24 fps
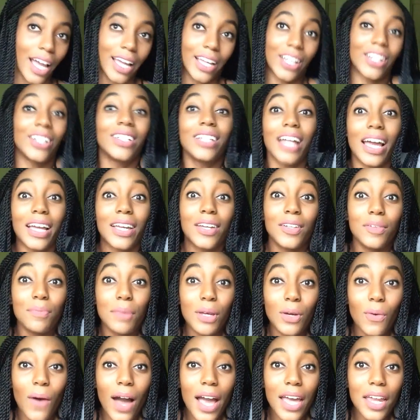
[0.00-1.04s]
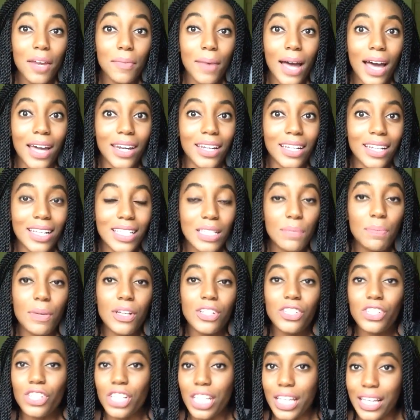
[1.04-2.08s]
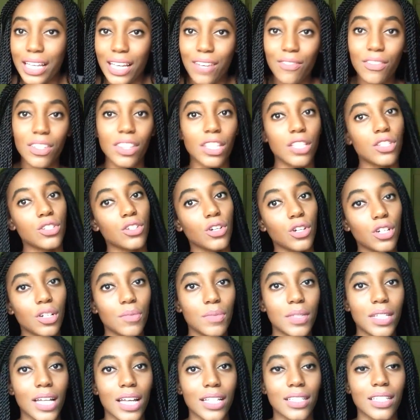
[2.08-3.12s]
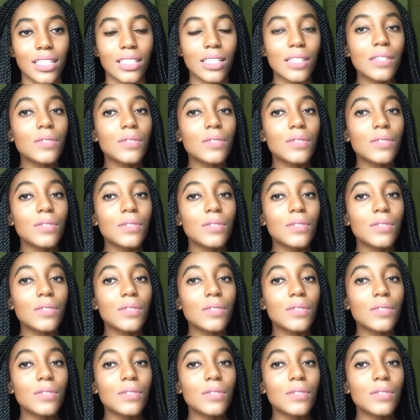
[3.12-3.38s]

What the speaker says: couldn't be quiet about it, especially given the circumstances.